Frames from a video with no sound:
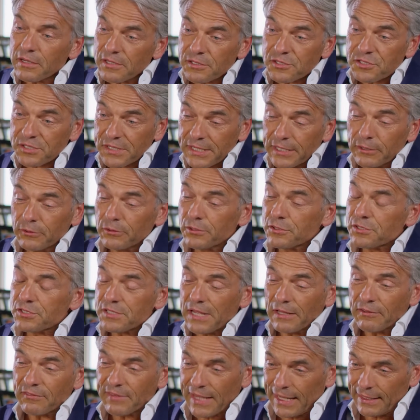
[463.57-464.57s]
skills
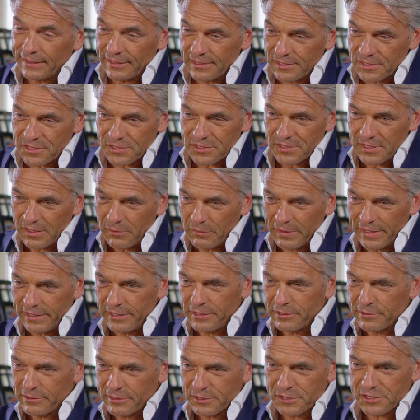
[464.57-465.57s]
and talents, whether
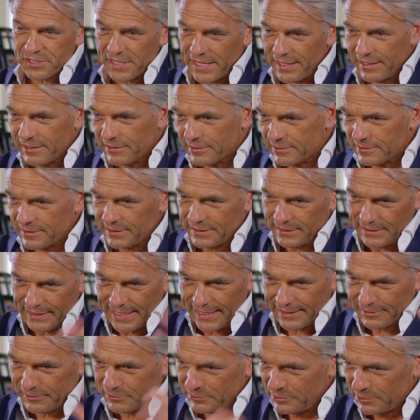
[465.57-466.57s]
you're a singer or an
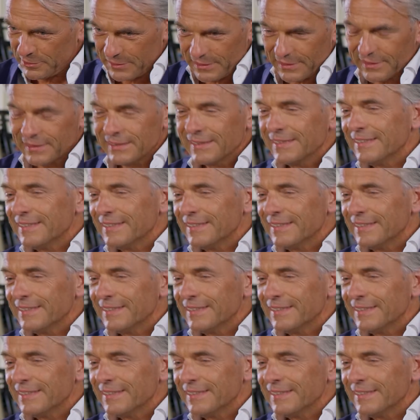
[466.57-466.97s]
actor or